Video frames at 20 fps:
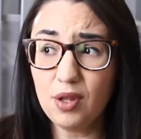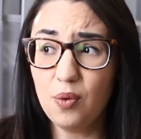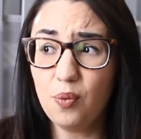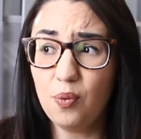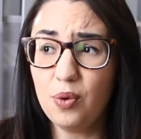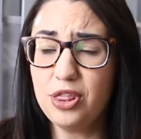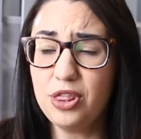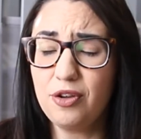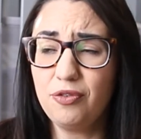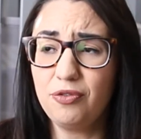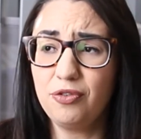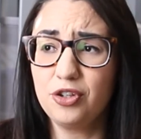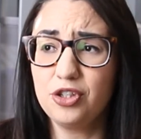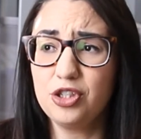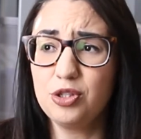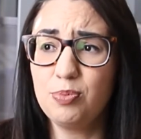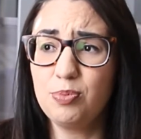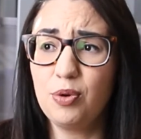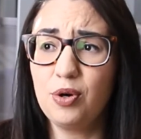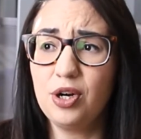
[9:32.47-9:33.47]
With the
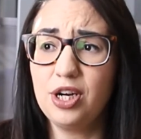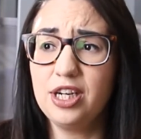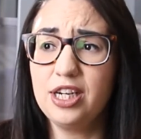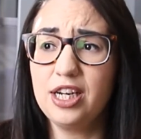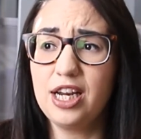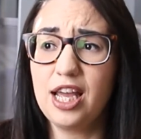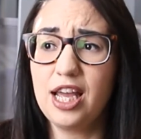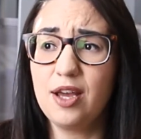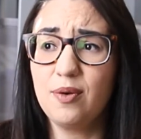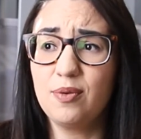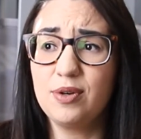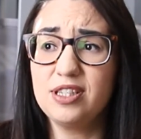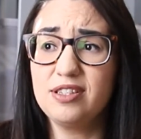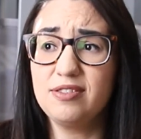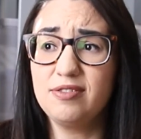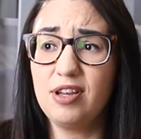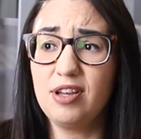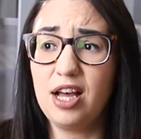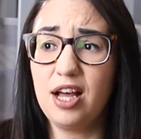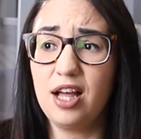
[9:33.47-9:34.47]
firstborn, it
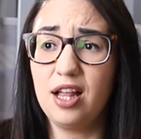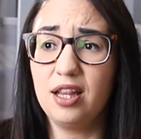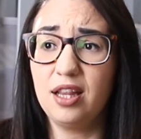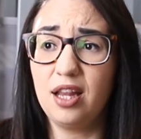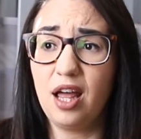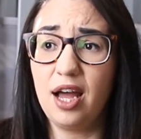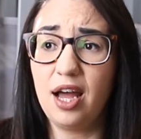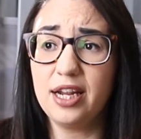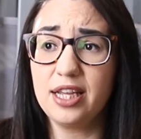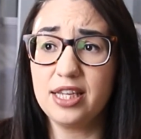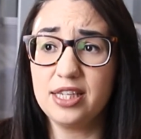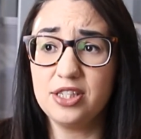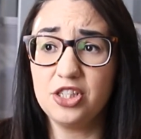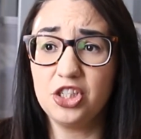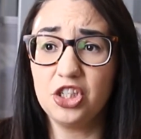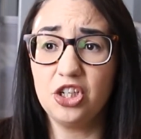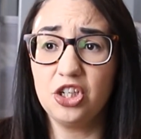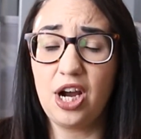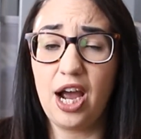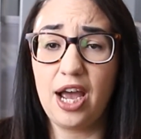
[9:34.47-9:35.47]
was a lot
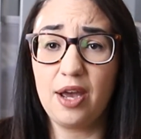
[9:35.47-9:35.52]
easier.